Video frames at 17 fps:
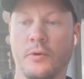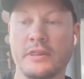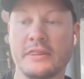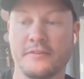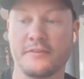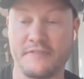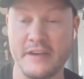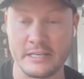
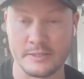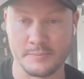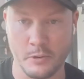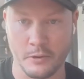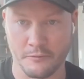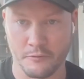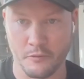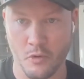with a
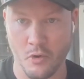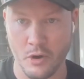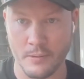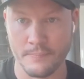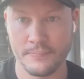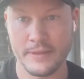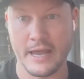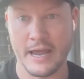Facebook
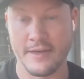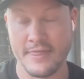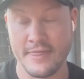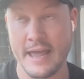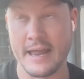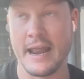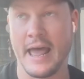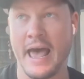form,
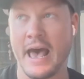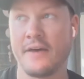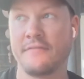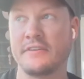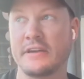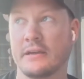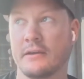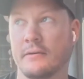and then
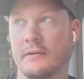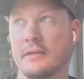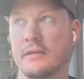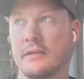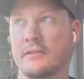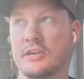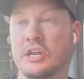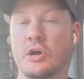having,